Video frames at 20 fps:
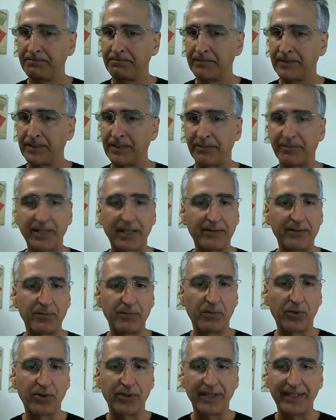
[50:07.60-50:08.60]
sometimes
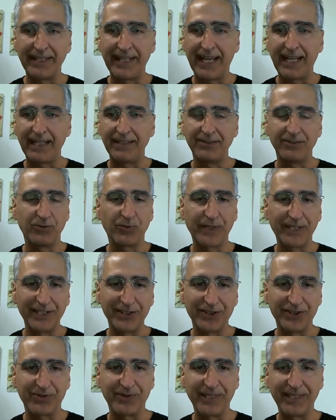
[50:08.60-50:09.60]
more than that when it
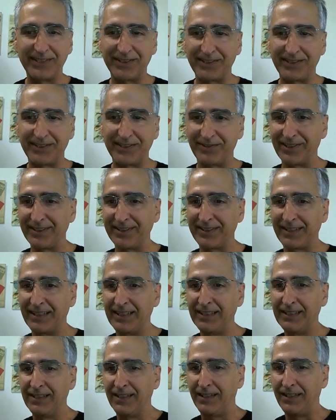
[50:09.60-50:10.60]
squeaks, of course.
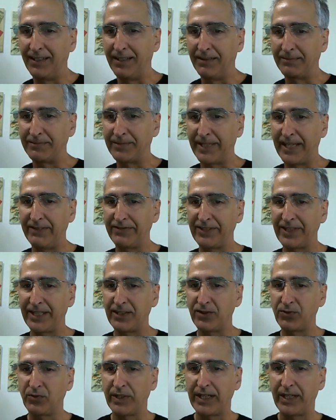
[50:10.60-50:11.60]
Dave
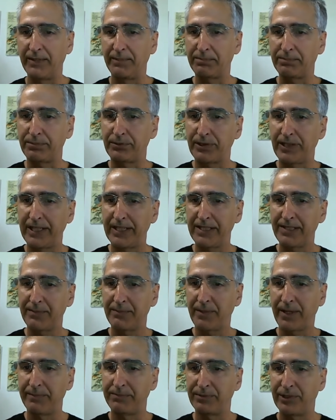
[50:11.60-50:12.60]
says, when I press
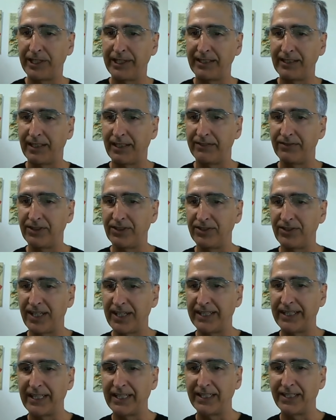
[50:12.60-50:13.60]
my brake levers, I
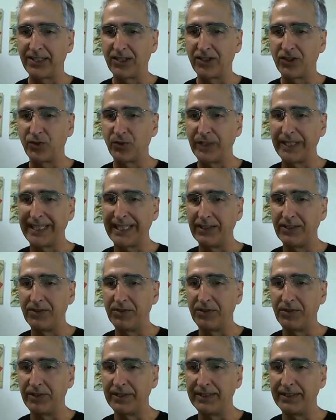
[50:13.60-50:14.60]
get a squeaking
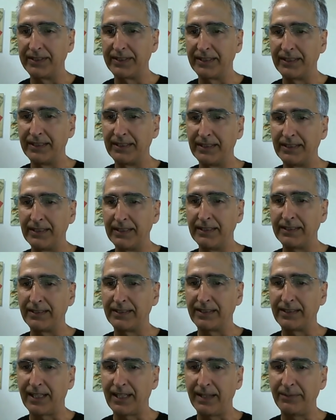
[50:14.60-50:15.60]
noise. Is
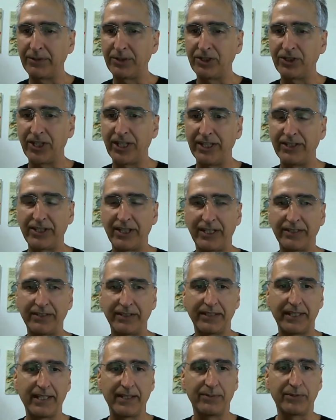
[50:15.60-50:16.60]
it time to change out the
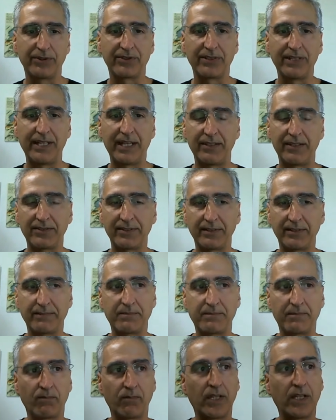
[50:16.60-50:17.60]
cables and housing?
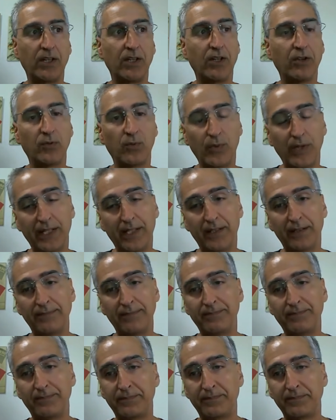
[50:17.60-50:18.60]

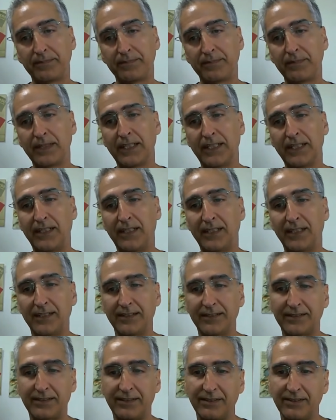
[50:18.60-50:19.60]
Well,
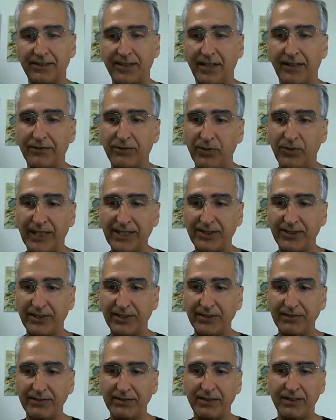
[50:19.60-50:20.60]
tough
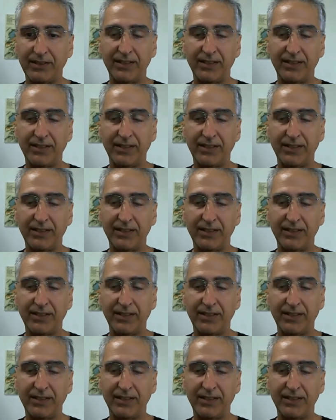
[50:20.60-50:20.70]
question.